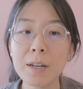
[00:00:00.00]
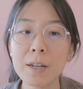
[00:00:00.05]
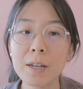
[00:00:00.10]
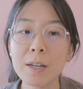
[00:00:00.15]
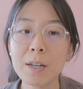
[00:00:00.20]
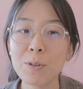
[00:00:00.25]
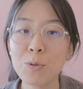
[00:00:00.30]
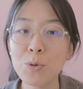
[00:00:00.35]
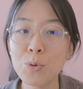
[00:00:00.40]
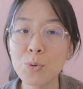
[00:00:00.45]

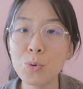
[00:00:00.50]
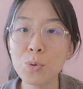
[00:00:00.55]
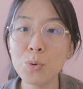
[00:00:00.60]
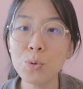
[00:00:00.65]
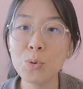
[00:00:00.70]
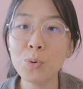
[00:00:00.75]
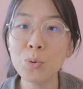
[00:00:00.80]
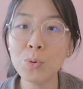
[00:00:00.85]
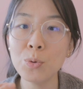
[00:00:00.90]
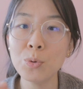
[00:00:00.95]
uh,
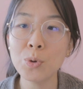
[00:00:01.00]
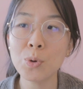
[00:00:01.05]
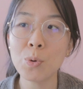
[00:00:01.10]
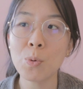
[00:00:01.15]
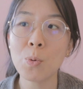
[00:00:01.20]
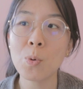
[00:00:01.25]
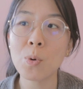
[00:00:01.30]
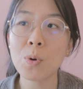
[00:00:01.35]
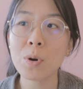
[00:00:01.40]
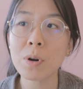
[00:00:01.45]
through
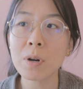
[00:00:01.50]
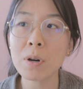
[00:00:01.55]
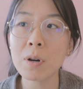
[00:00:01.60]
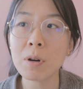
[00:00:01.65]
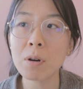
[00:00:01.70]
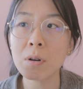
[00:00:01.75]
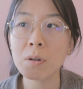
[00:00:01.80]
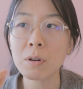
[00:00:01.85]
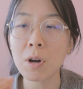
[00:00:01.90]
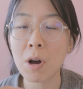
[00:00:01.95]

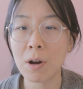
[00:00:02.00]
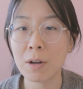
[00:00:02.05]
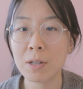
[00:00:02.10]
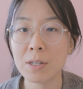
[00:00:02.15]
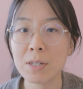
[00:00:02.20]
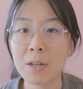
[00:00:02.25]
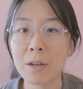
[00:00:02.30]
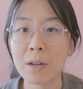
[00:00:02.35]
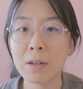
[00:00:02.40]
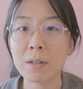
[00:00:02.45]
your
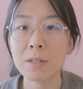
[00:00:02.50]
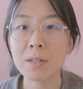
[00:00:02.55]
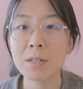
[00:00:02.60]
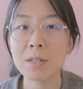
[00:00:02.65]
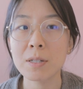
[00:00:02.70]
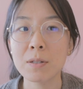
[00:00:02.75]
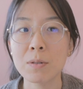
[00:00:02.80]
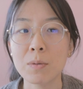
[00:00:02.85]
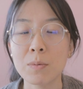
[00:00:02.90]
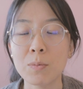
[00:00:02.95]
content
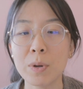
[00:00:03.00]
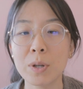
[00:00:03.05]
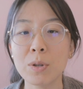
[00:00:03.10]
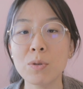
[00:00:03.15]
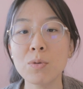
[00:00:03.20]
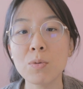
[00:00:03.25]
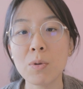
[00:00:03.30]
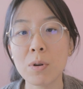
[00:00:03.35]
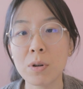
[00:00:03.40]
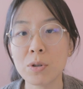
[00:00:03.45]

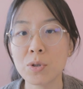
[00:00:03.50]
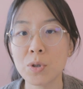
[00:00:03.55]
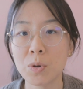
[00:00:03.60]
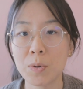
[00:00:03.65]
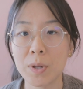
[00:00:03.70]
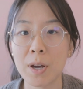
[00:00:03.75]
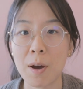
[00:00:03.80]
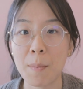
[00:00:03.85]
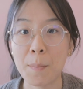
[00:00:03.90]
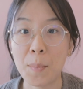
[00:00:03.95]
when you are
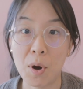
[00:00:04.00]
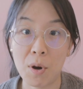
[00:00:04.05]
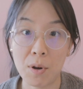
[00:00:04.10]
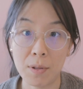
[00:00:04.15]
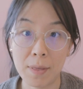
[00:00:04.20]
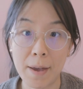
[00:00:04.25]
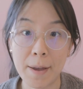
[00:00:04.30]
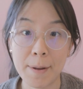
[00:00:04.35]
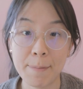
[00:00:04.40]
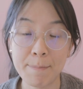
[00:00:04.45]
showing up
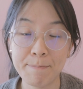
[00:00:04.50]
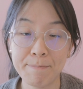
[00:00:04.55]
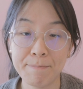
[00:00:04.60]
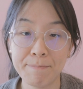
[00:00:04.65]
online.